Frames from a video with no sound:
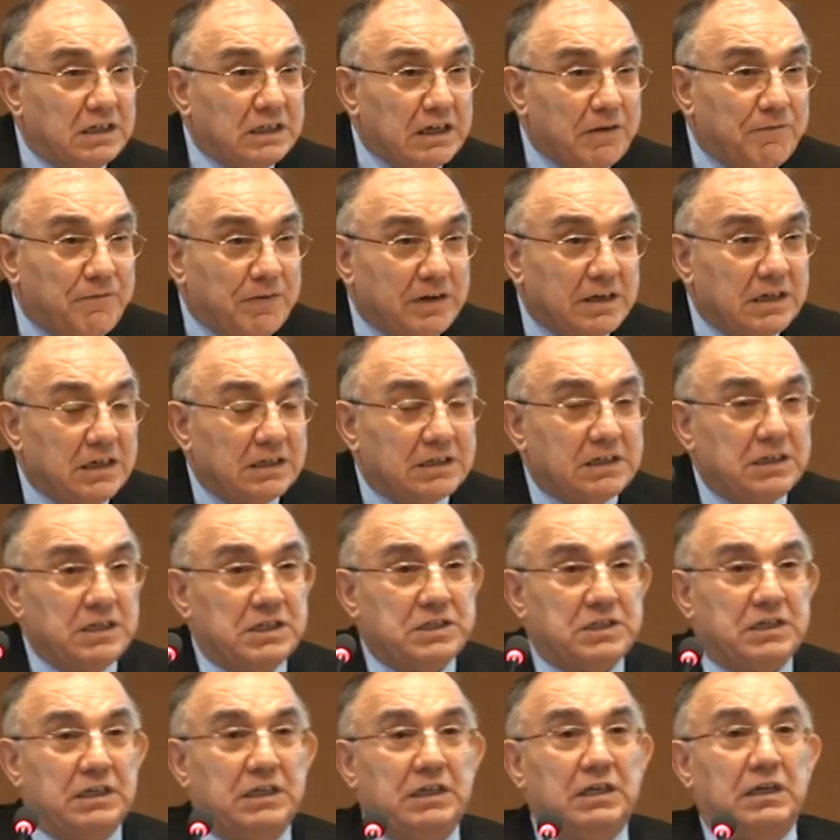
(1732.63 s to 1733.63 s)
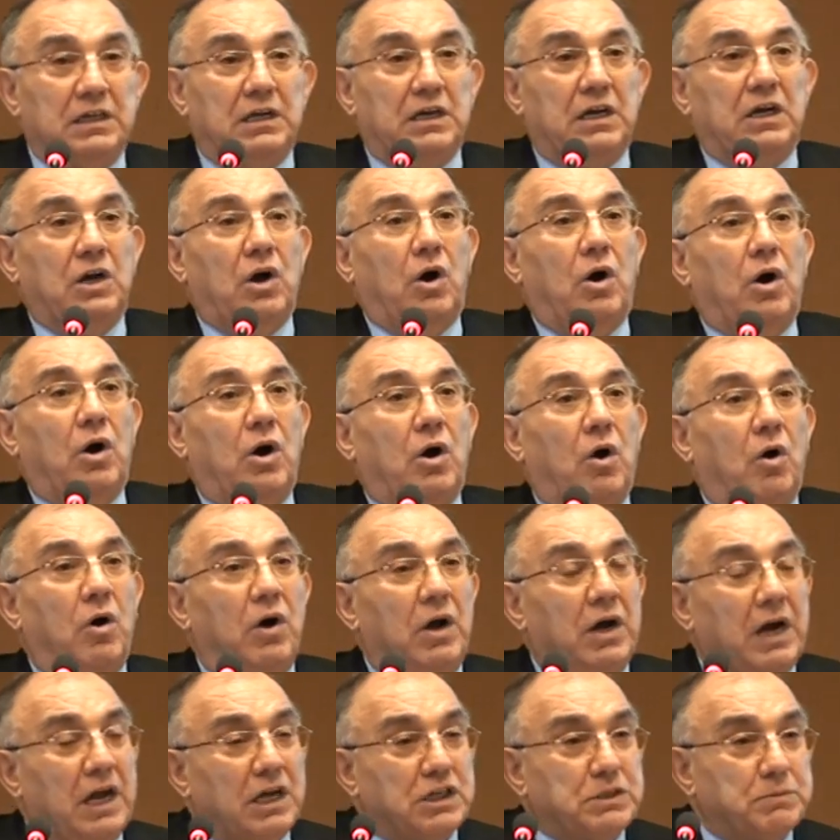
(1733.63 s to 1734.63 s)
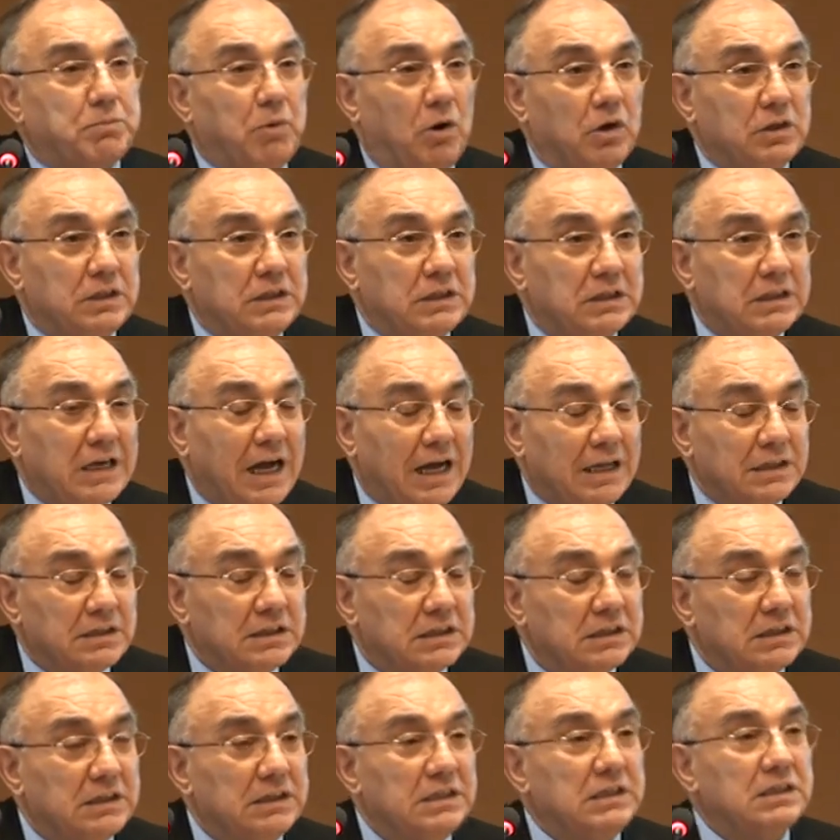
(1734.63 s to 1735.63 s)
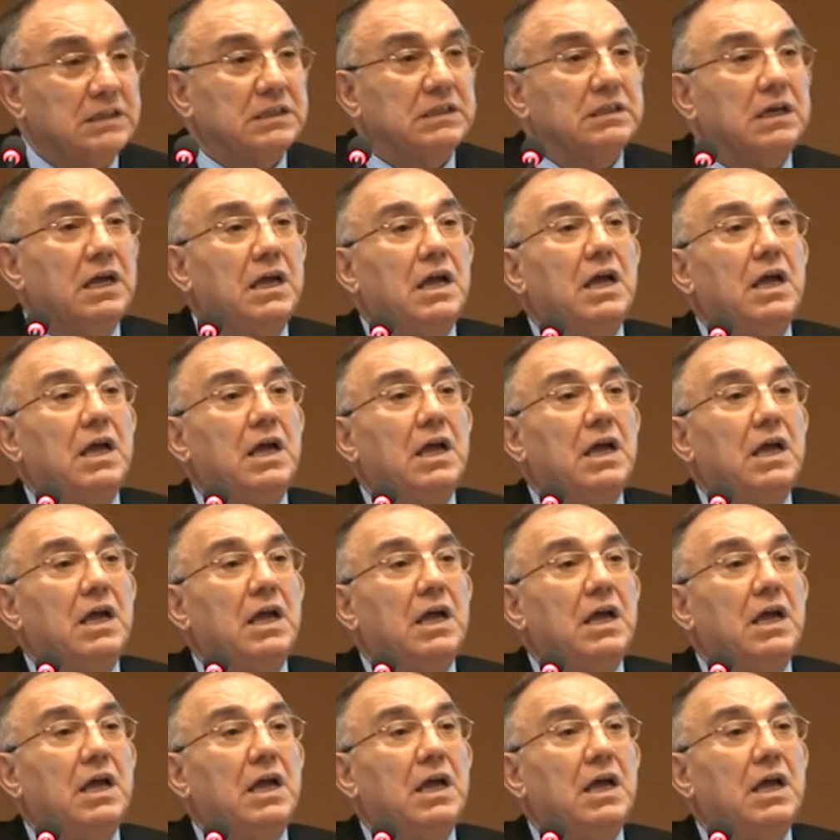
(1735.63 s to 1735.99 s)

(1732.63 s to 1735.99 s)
difficulties in oil exporting countries,